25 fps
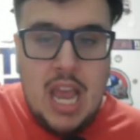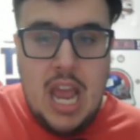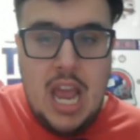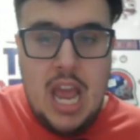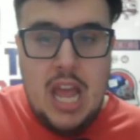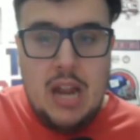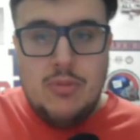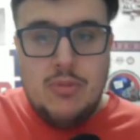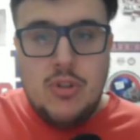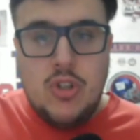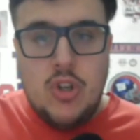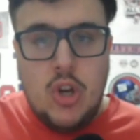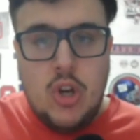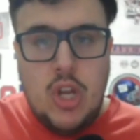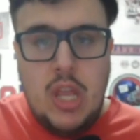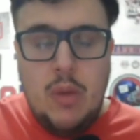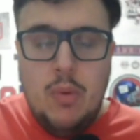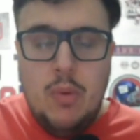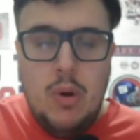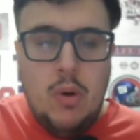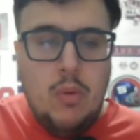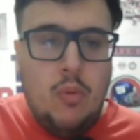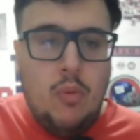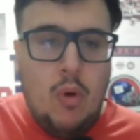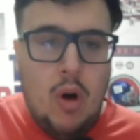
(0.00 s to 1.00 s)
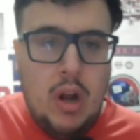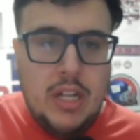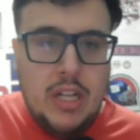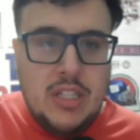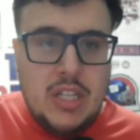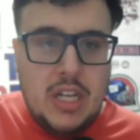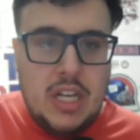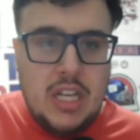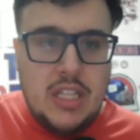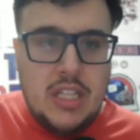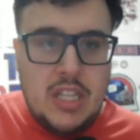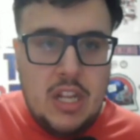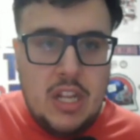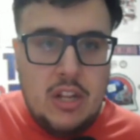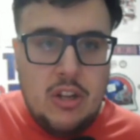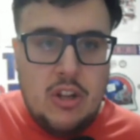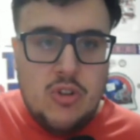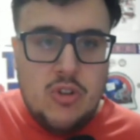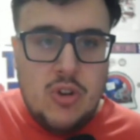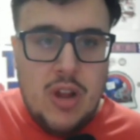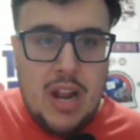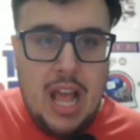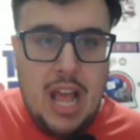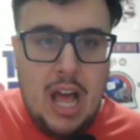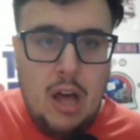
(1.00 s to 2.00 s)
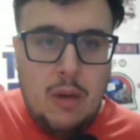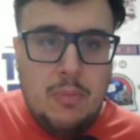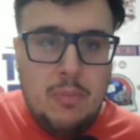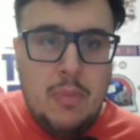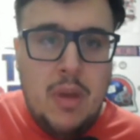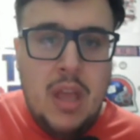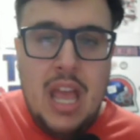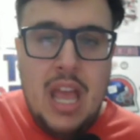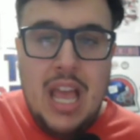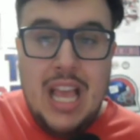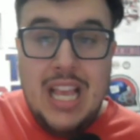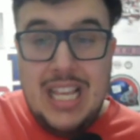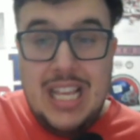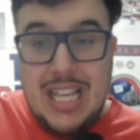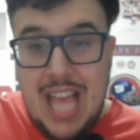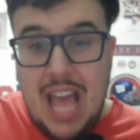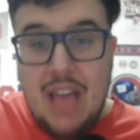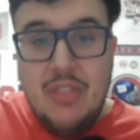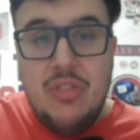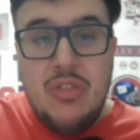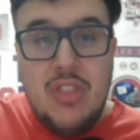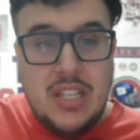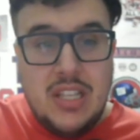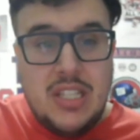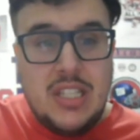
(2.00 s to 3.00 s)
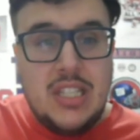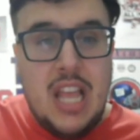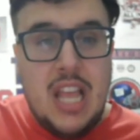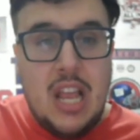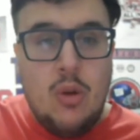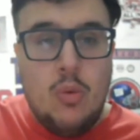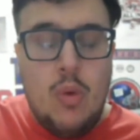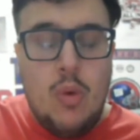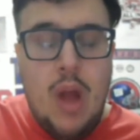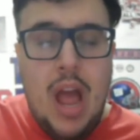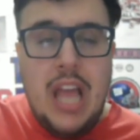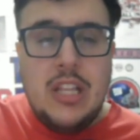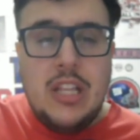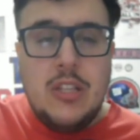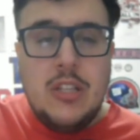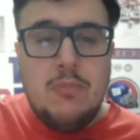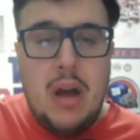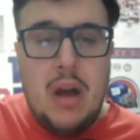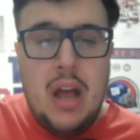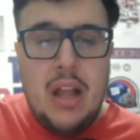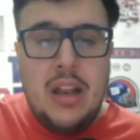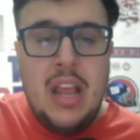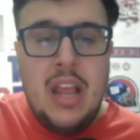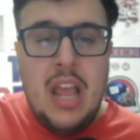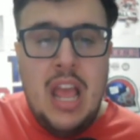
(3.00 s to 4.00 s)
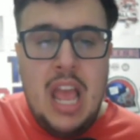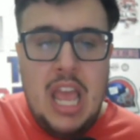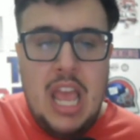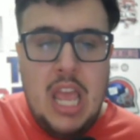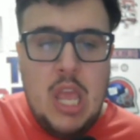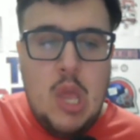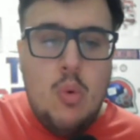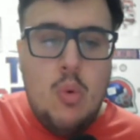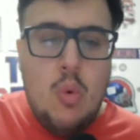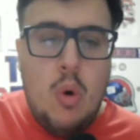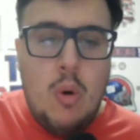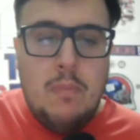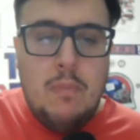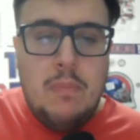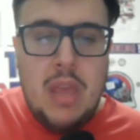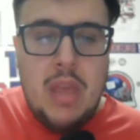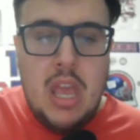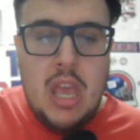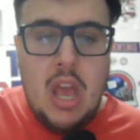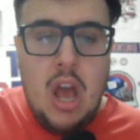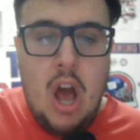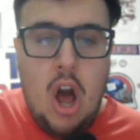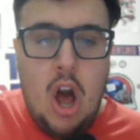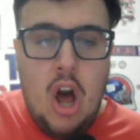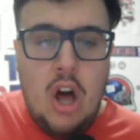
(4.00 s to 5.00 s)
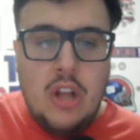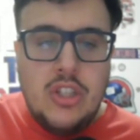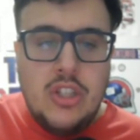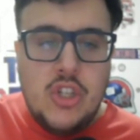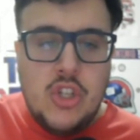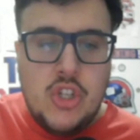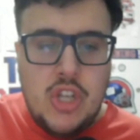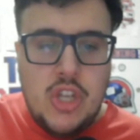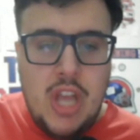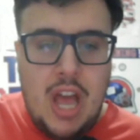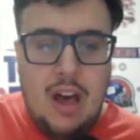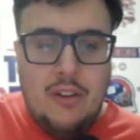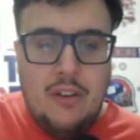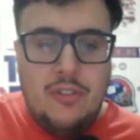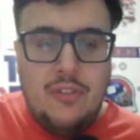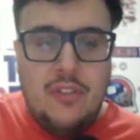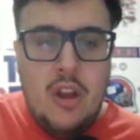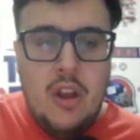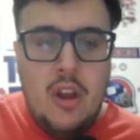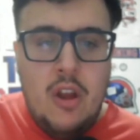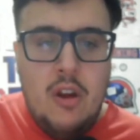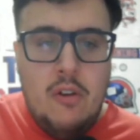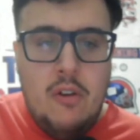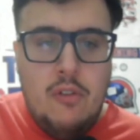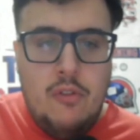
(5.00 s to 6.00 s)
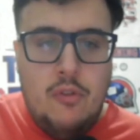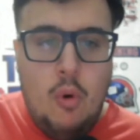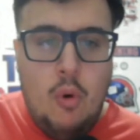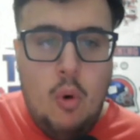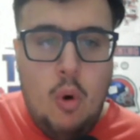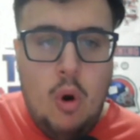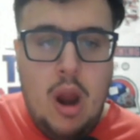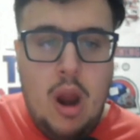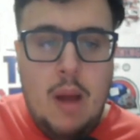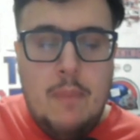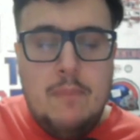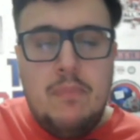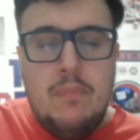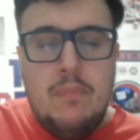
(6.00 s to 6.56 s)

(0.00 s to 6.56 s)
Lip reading: and I'm sure he would have wanted to continue to try to help get this thing right, but he will be on the shelf for